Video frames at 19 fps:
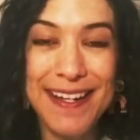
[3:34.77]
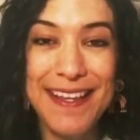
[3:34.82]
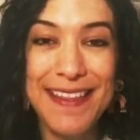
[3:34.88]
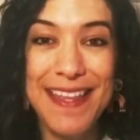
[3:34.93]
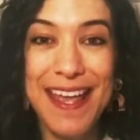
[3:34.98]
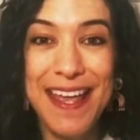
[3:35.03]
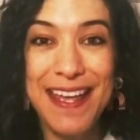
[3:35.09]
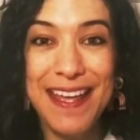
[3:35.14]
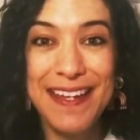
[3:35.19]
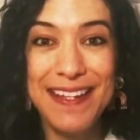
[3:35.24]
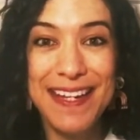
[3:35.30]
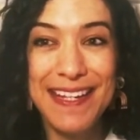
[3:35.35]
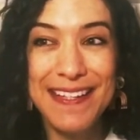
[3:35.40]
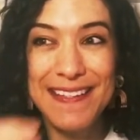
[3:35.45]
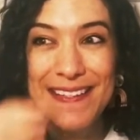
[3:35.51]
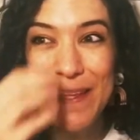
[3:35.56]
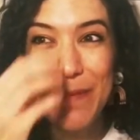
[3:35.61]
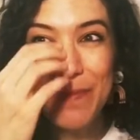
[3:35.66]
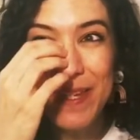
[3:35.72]
then it's
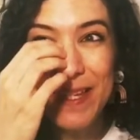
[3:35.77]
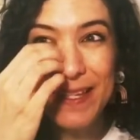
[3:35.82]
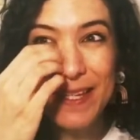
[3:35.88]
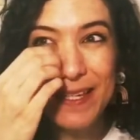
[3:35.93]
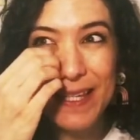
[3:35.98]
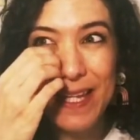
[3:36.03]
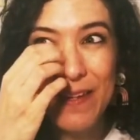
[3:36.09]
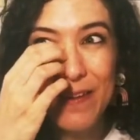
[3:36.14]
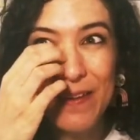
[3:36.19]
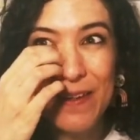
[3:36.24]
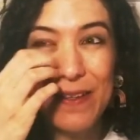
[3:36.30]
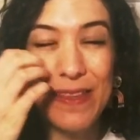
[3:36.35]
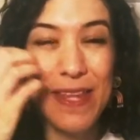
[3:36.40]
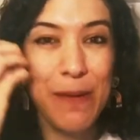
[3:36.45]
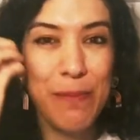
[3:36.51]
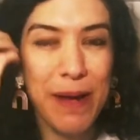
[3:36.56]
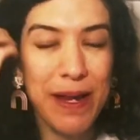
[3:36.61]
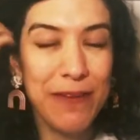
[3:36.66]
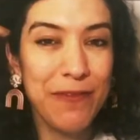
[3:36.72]
something like they
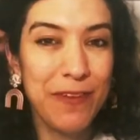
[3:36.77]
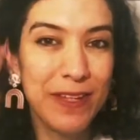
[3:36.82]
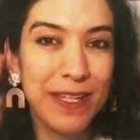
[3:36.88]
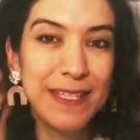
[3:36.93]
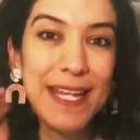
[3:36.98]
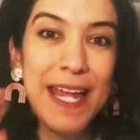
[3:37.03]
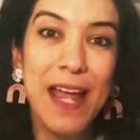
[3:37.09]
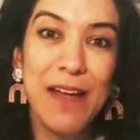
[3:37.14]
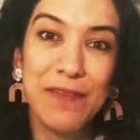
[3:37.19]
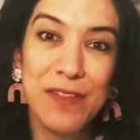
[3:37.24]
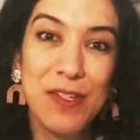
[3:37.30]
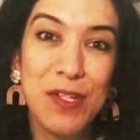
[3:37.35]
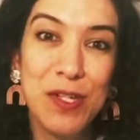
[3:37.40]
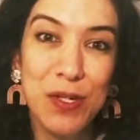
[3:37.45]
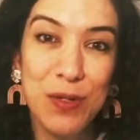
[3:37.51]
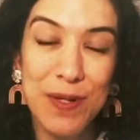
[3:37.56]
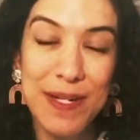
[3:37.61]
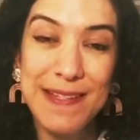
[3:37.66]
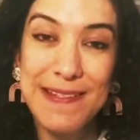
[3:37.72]
might feel like they have to do
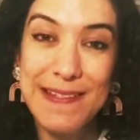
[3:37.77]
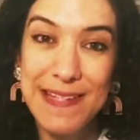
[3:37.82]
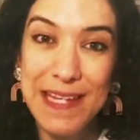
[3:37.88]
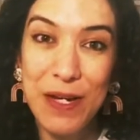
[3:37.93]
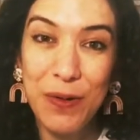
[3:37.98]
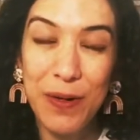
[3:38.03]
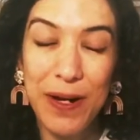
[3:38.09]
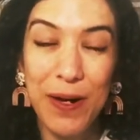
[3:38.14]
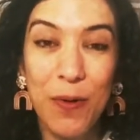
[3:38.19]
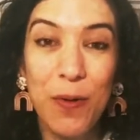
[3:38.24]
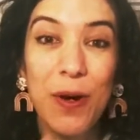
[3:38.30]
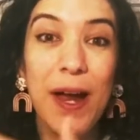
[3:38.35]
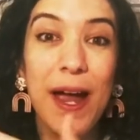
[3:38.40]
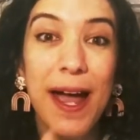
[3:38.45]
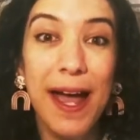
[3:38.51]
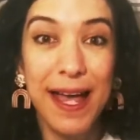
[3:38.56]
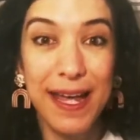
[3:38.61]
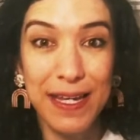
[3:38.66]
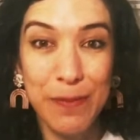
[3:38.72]
in secret or
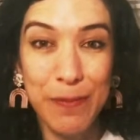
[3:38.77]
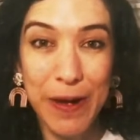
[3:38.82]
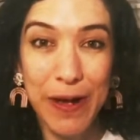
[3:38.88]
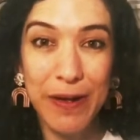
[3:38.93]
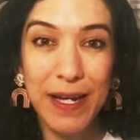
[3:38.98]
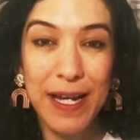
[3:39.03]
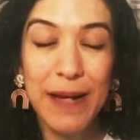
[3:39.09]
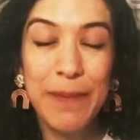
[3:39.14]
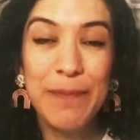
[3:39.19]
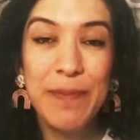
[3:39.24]
hide about it.